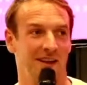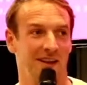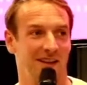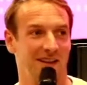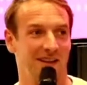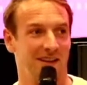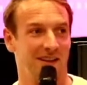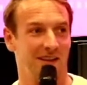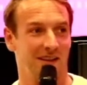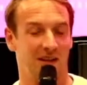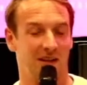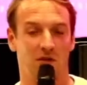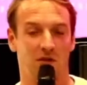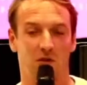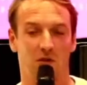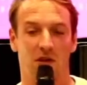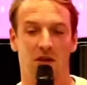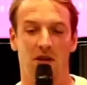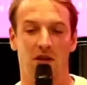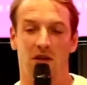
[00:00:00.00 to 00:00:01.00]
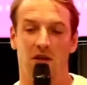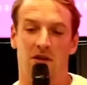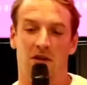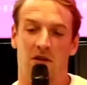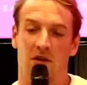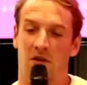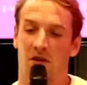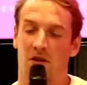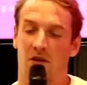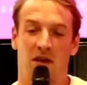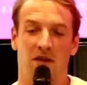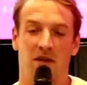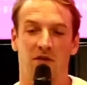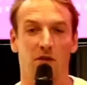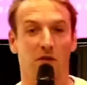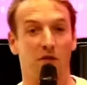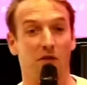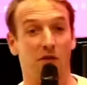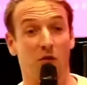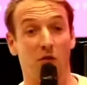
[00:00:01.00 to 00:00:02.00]
actually. And after
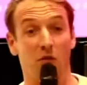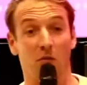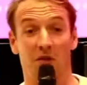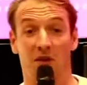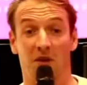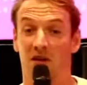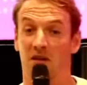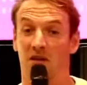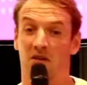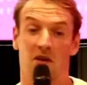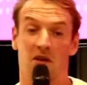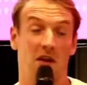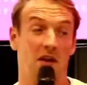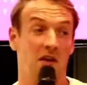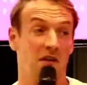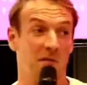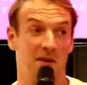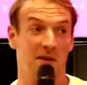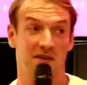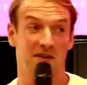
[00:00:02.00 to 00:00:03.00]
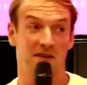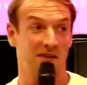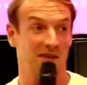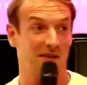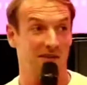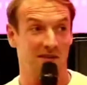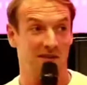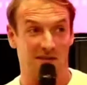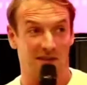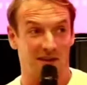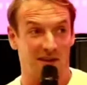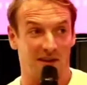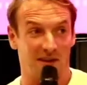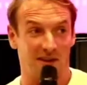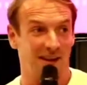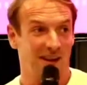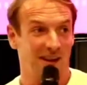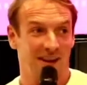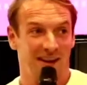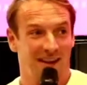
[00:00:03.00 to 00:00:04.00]
a few beers, a lot of pastis, and,
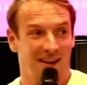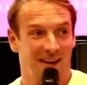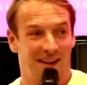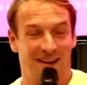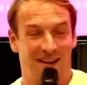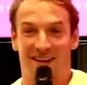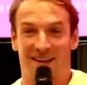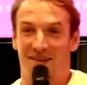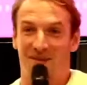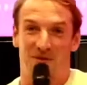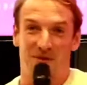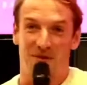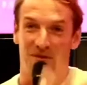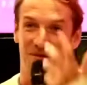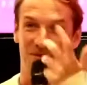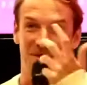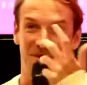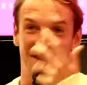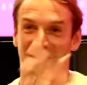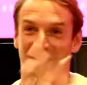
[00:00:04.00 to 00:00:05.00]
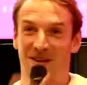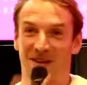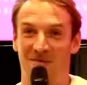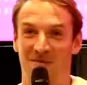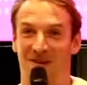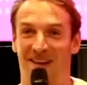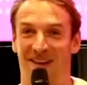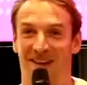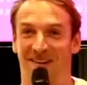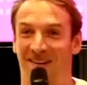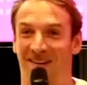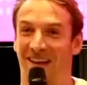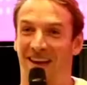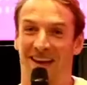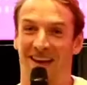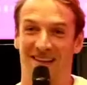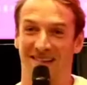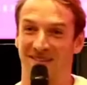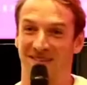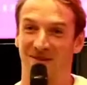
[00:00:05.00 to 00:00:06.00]
I get to convince him, like, okay,
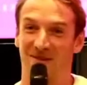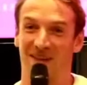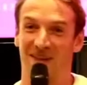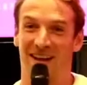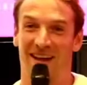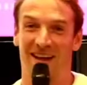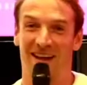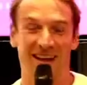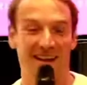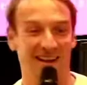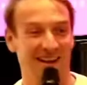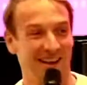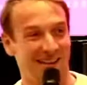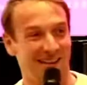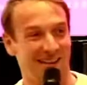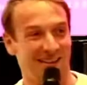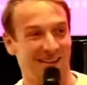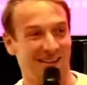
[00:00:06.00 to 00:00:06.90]
let's do that. The